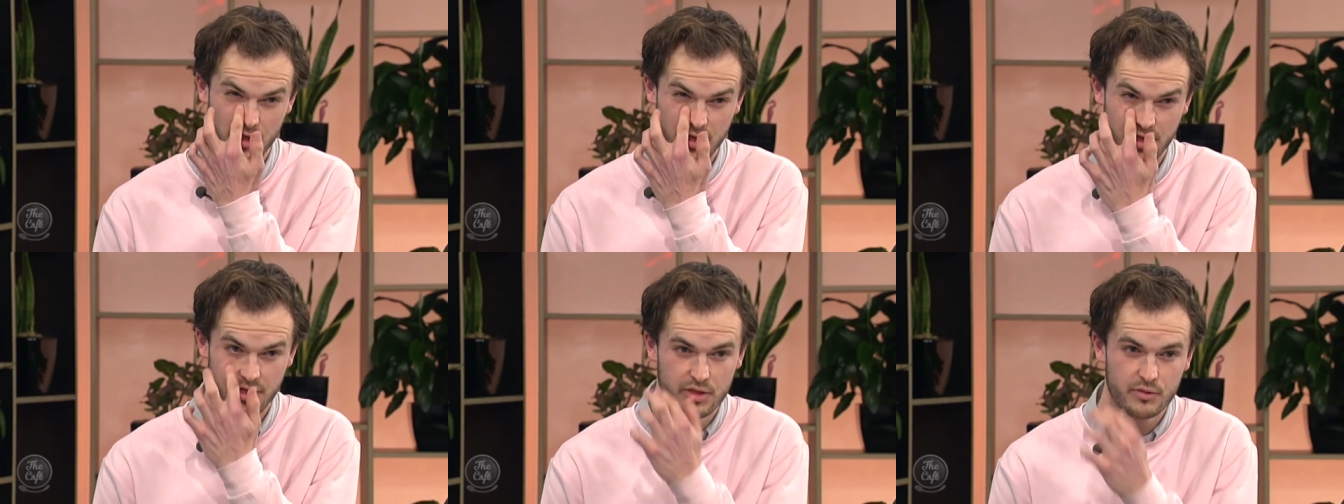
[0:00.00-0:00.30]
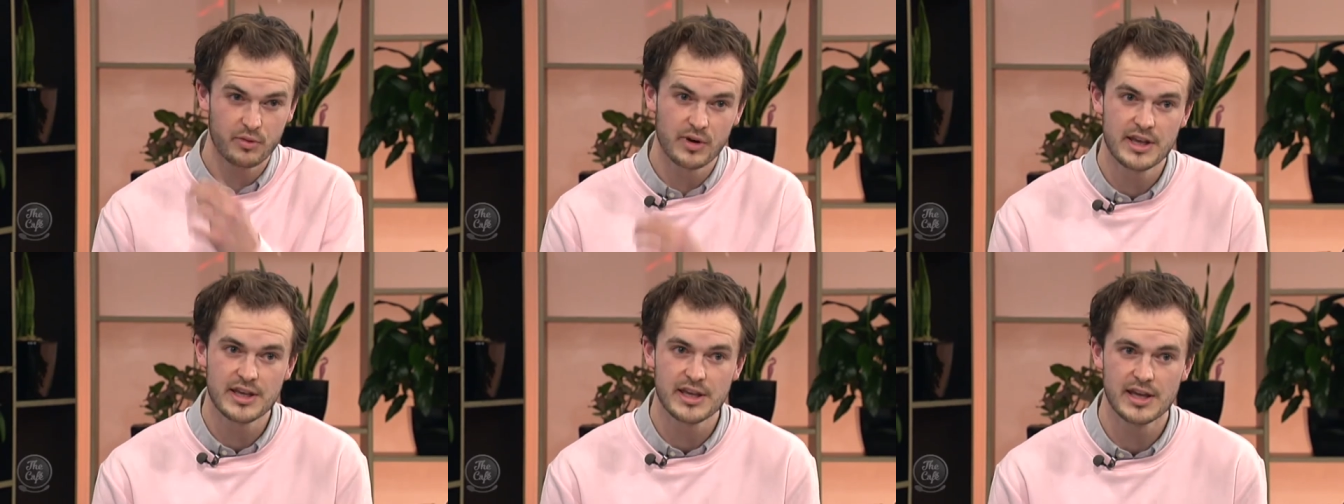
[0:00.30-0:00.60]

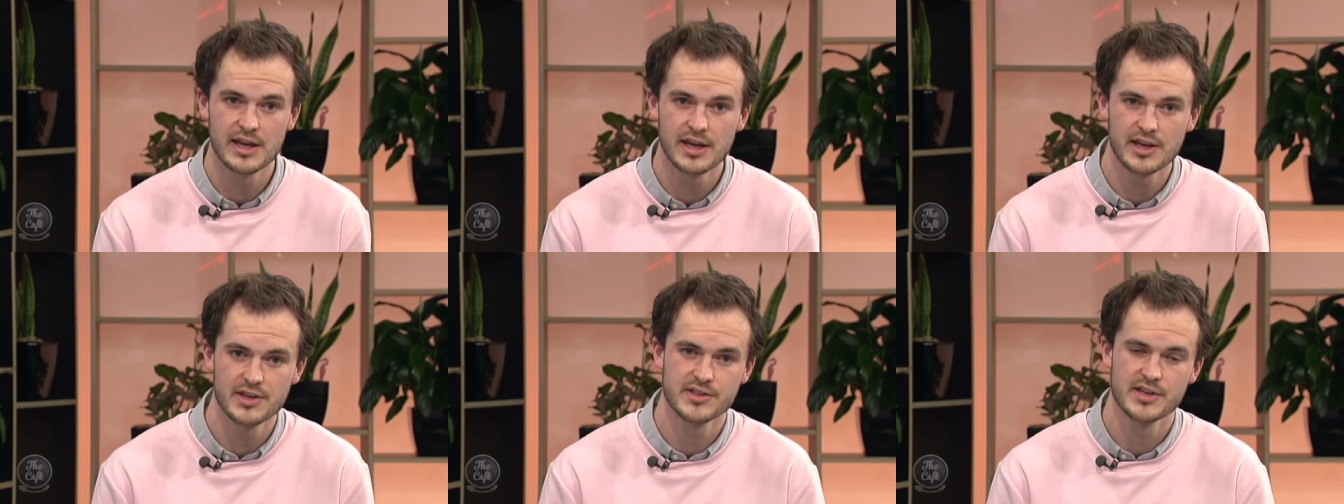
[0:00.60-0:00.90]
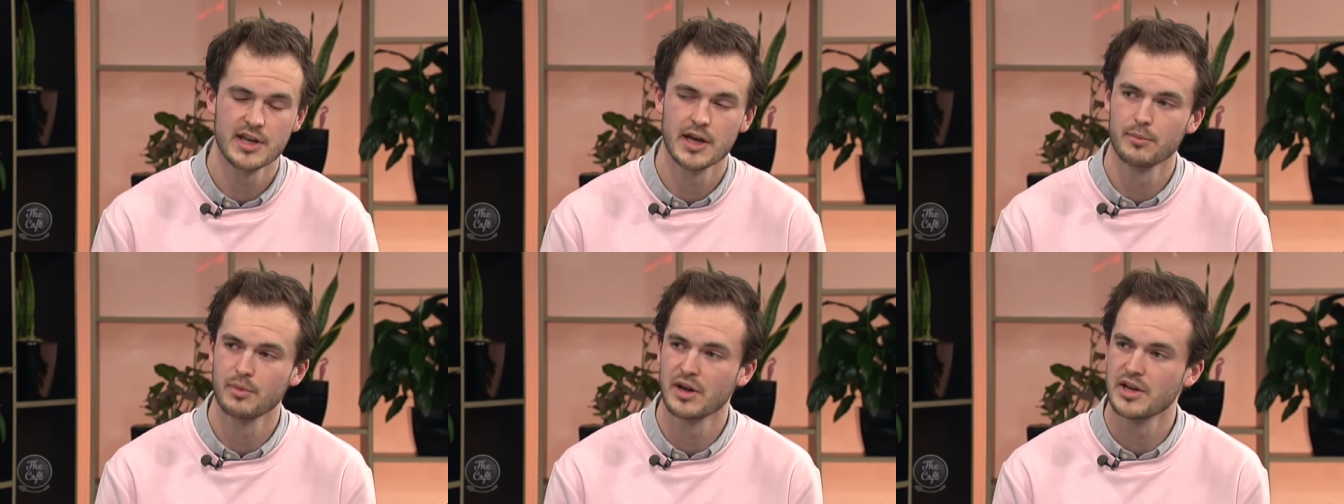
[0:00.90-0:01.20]
three years
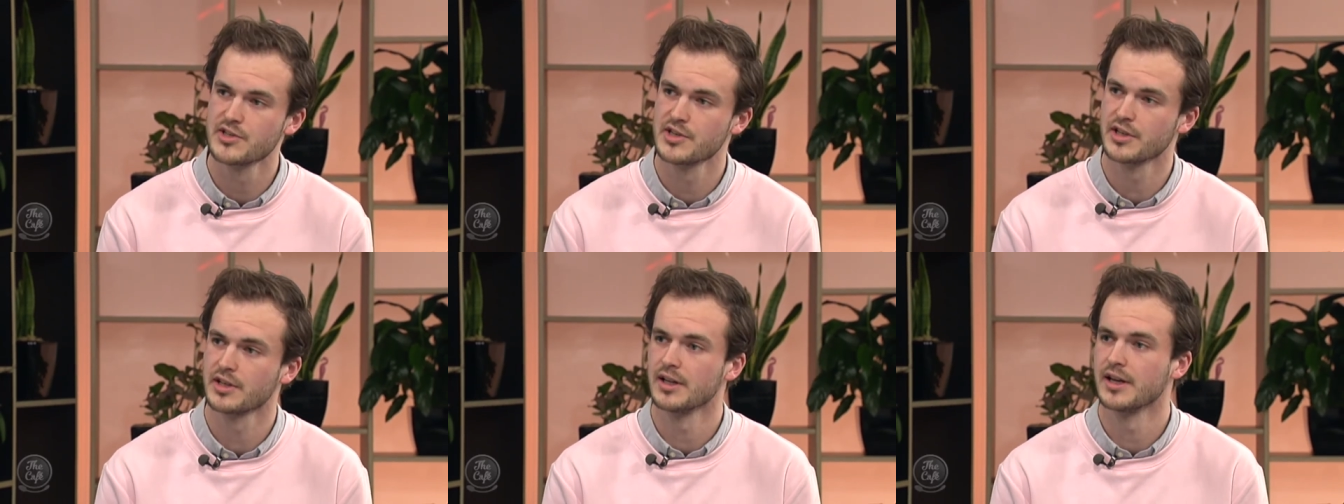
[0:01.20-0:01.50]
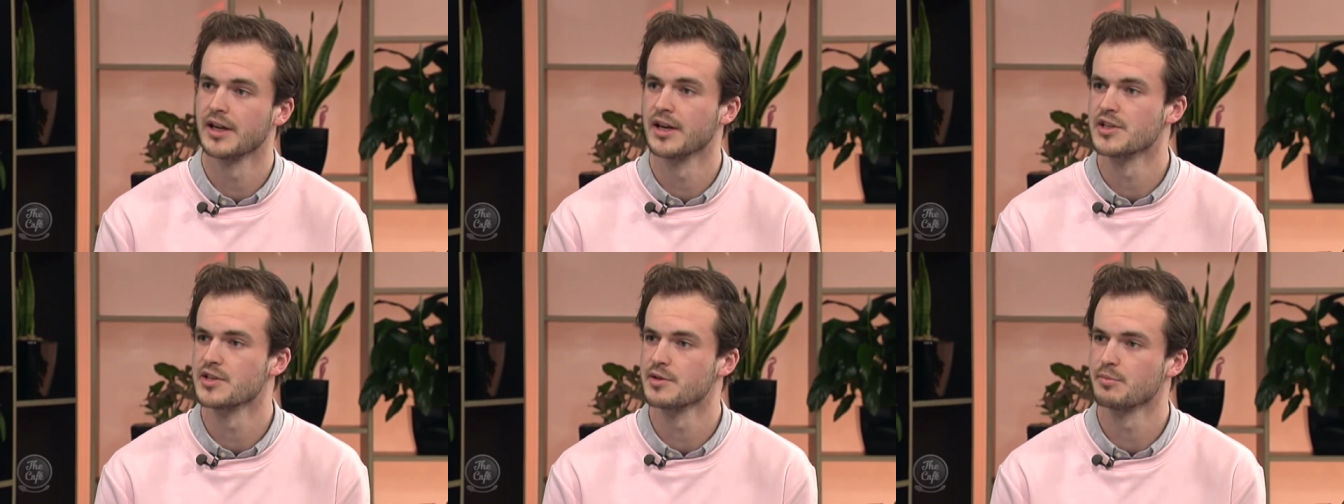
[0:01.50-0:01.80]
now,
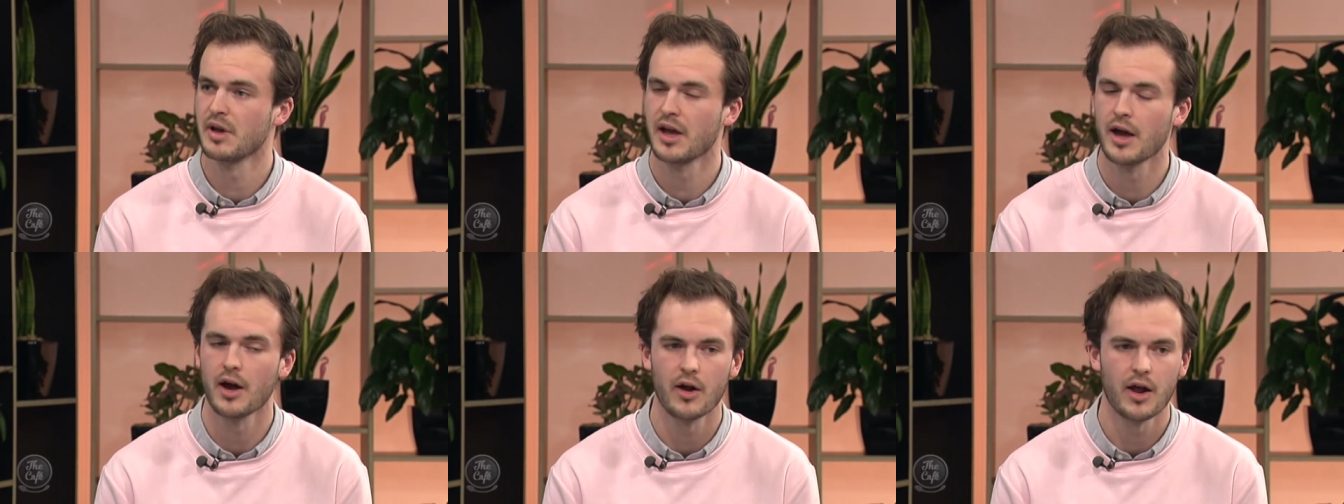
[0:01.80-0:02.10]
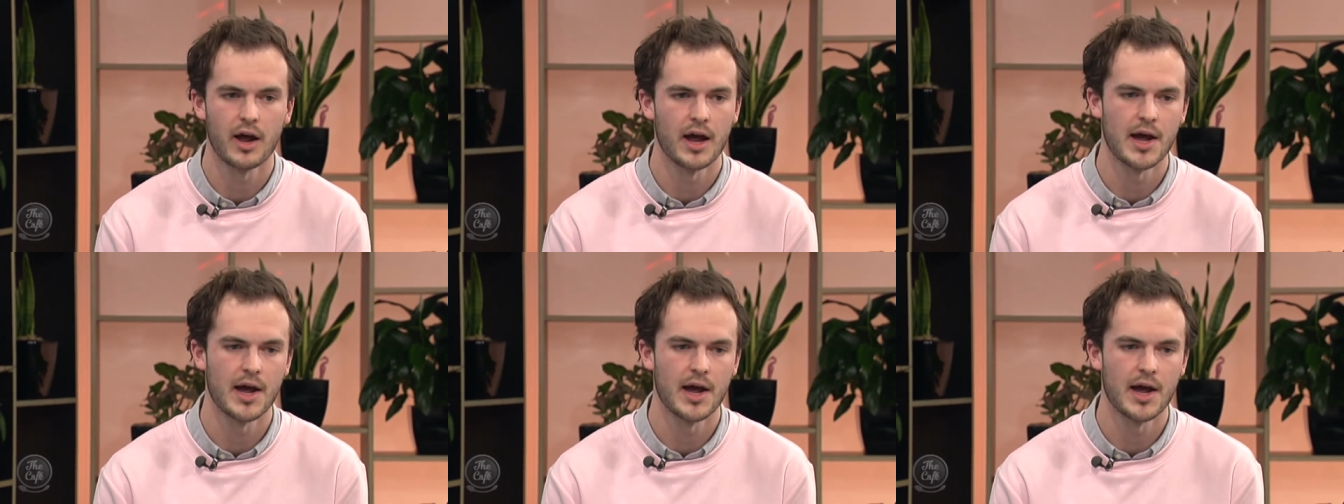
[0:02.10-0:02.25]
basically, and it's about.